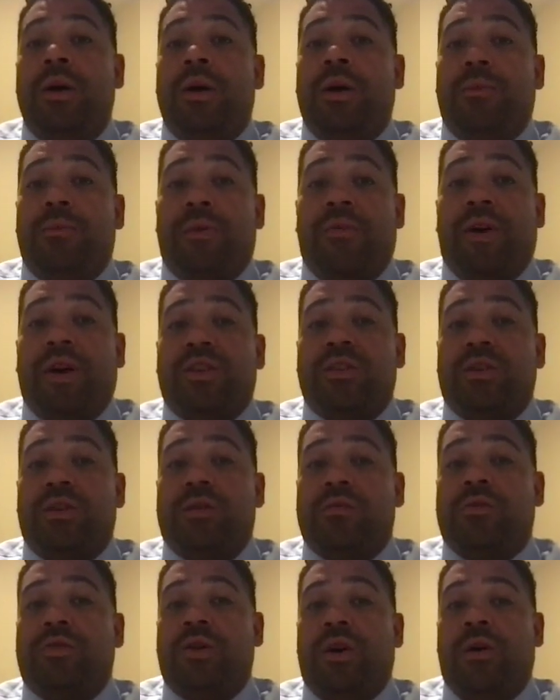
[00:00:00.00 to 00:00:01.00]

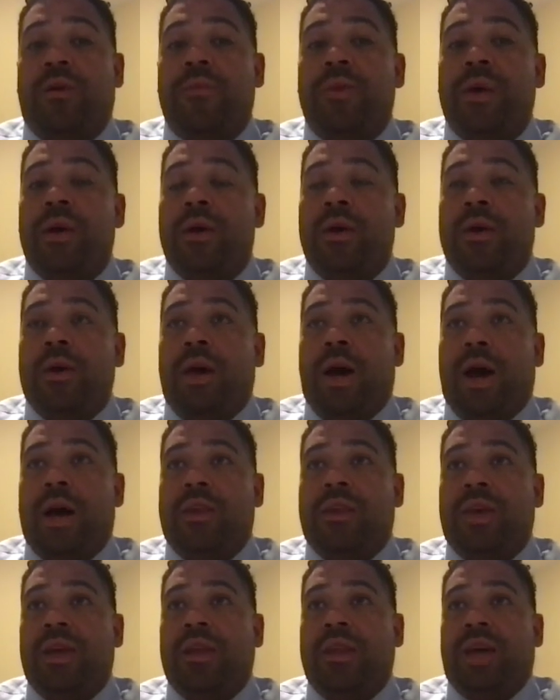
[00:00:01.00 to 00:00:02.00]
professionals. So I
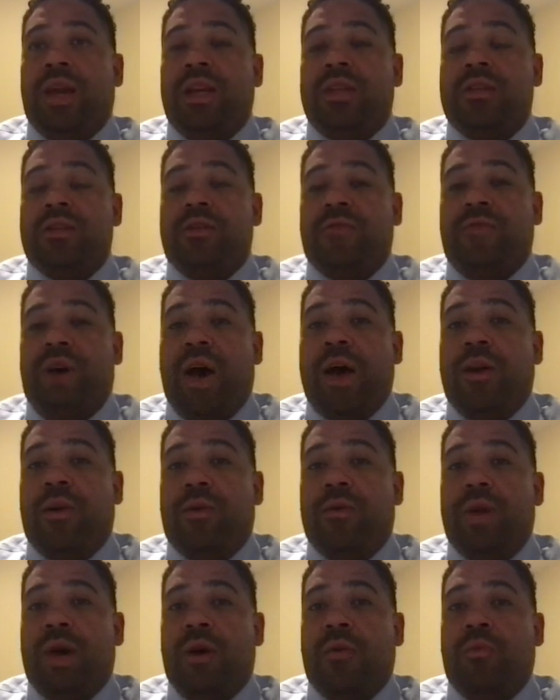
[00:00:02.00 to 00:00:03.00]
think that it's vital
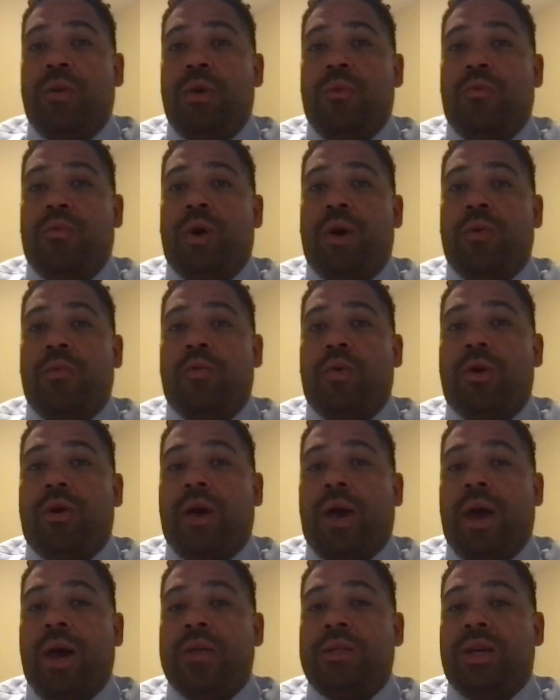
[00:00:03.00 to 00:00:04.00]
that we, one, work
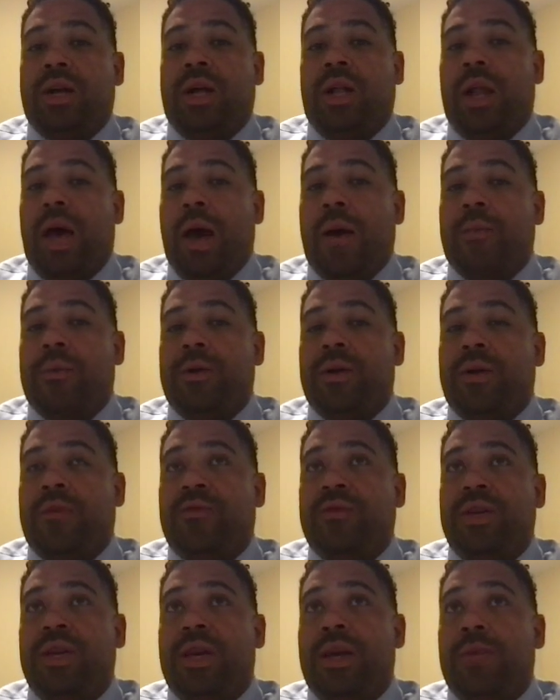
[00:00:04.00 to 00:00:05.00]
as a collaborative
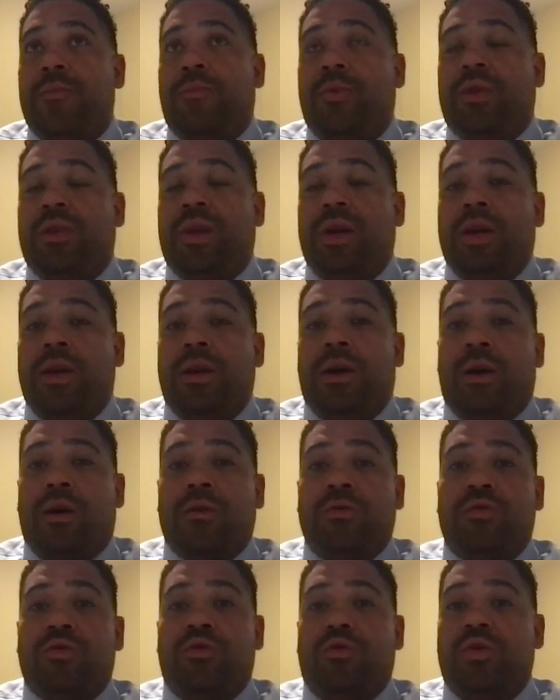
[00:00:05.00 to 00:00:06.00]
team within our
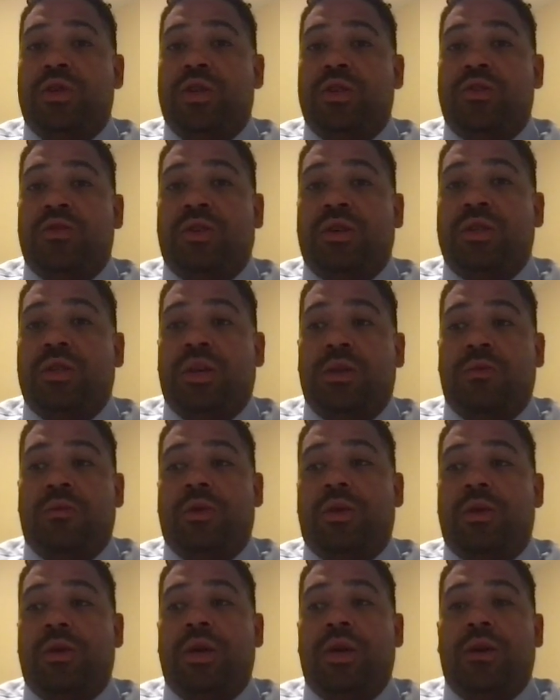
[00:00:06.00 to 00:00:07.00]
school districts and
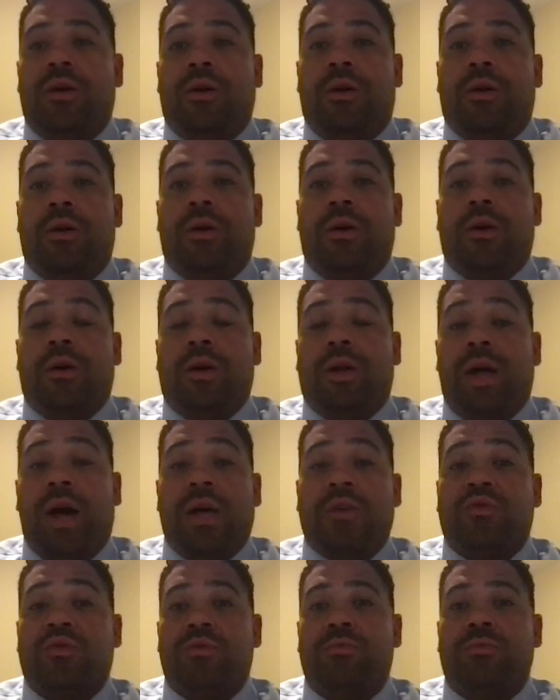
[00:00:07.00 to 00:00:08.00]
within our
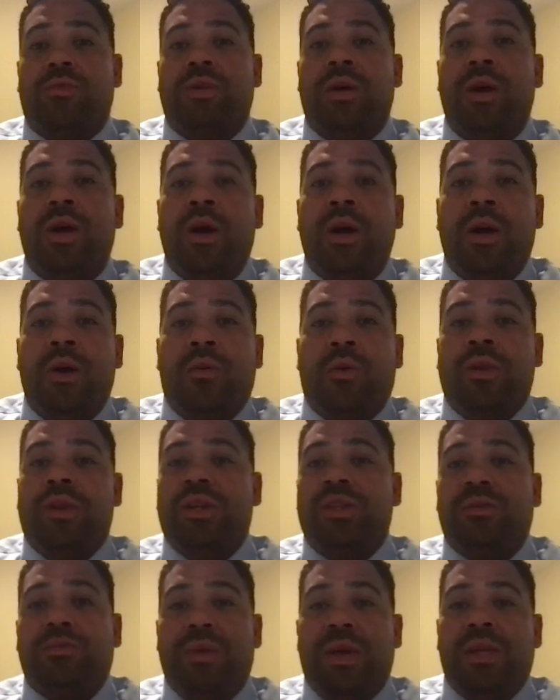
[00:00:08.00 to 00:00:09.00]
classrooms. What
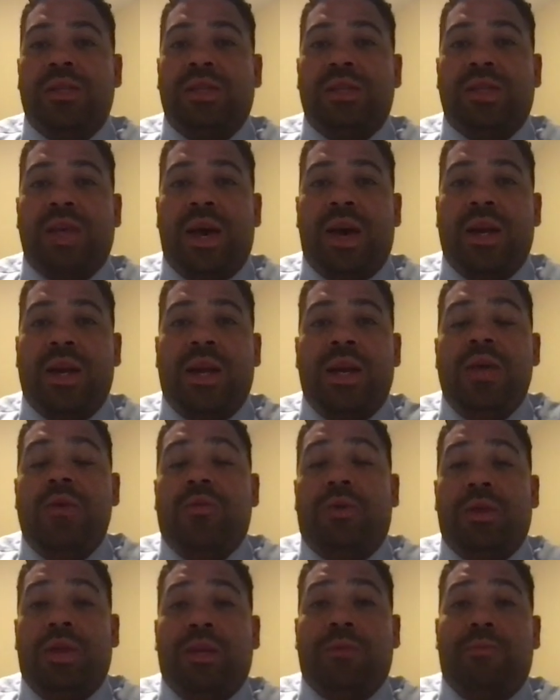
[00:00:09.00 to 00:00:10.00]
this means is that
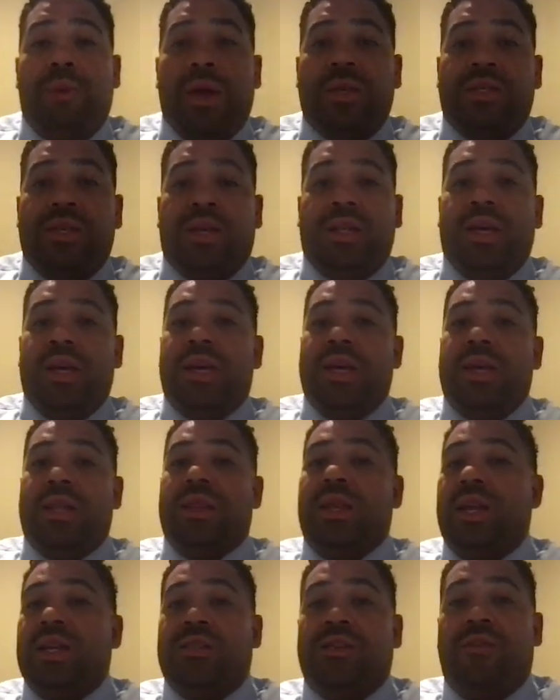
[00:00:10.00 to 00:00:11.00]
anyone that
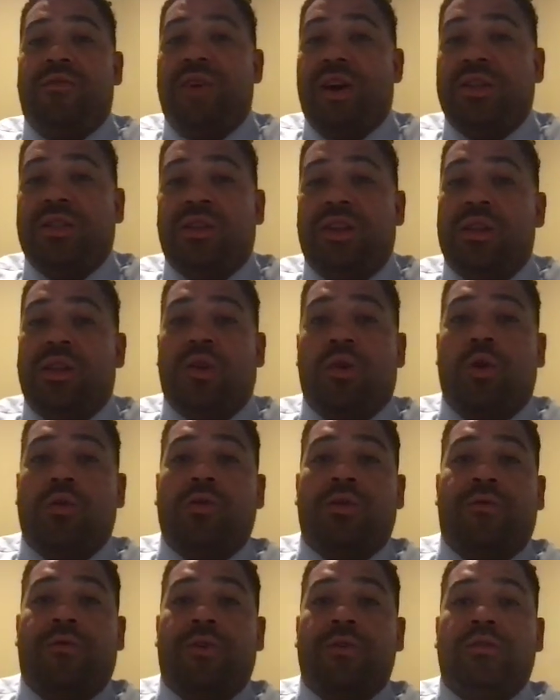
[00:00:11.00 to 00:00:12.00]
is invested in the
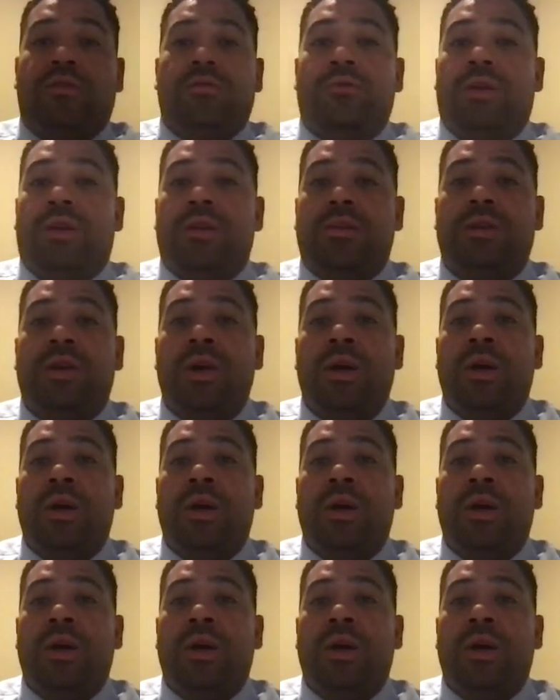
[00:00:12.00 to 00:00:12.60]
growth of our students,